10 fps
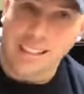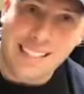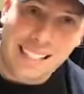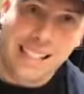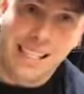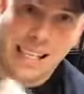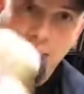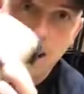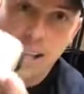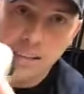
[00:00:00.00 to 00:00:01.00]
cleaning
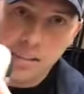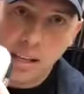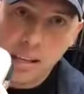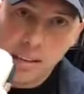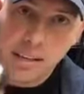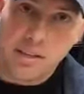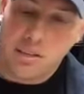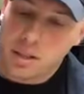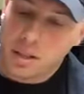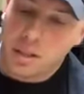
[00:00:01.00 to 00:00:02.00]
kits like
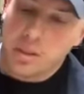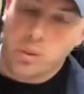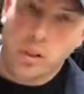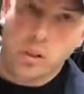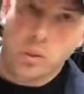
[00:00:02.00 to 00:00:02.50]
this, really